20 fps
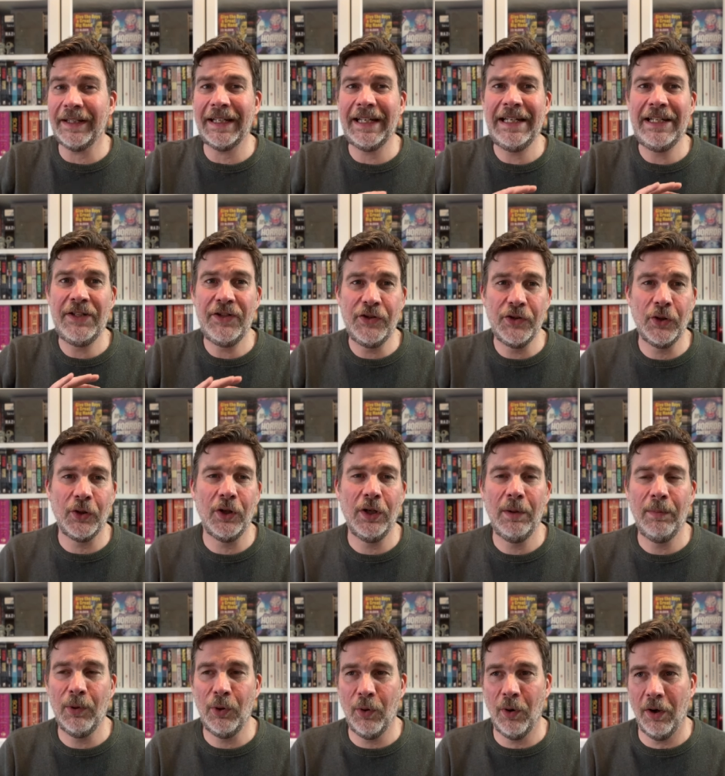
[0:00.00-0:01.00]

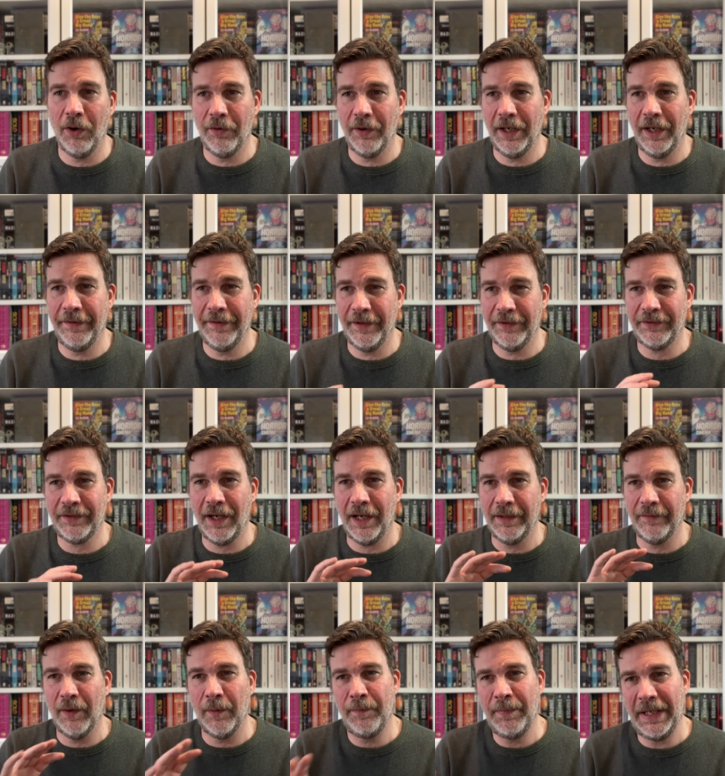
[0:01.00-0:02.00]
enjoyable horror that's
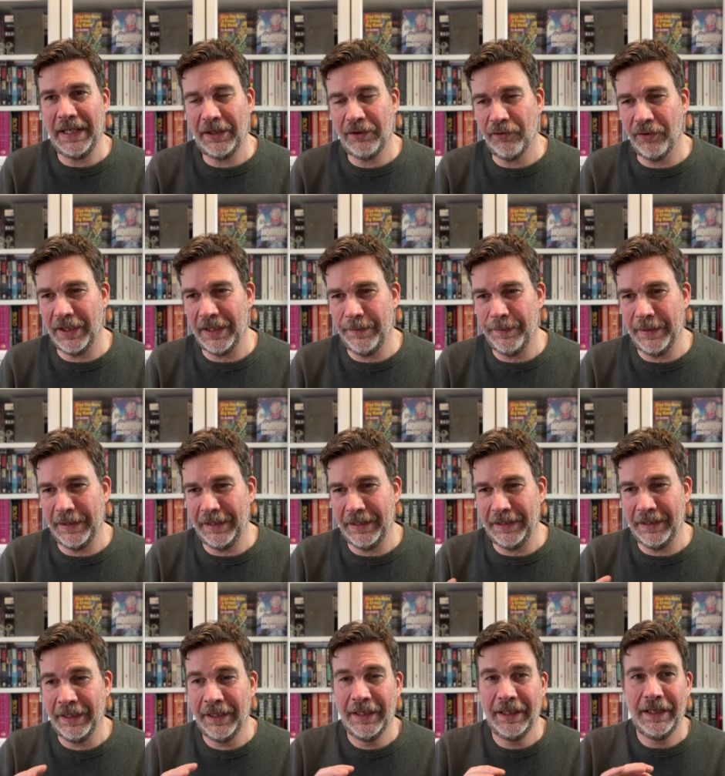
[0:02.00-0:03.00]
kind of a bit
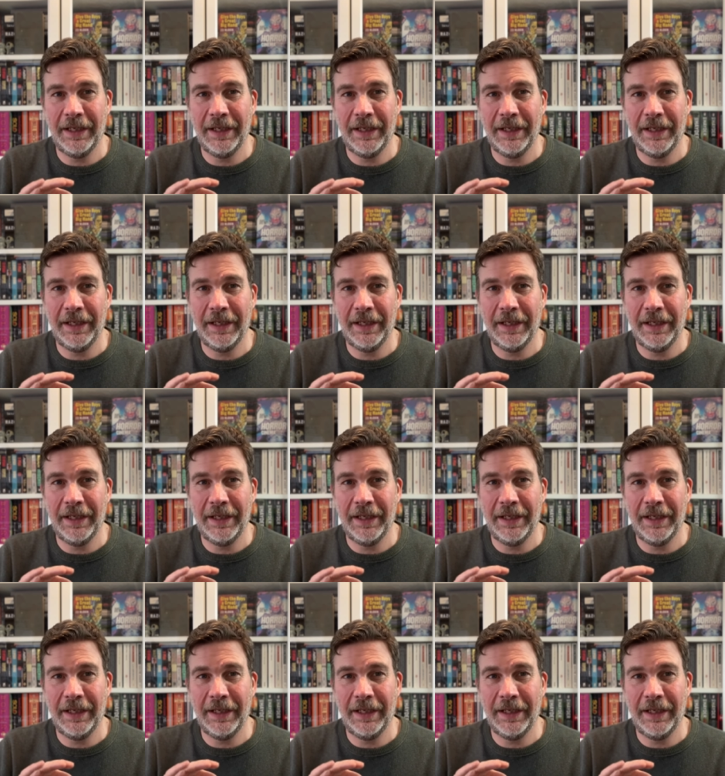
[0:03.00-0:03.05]
creepy,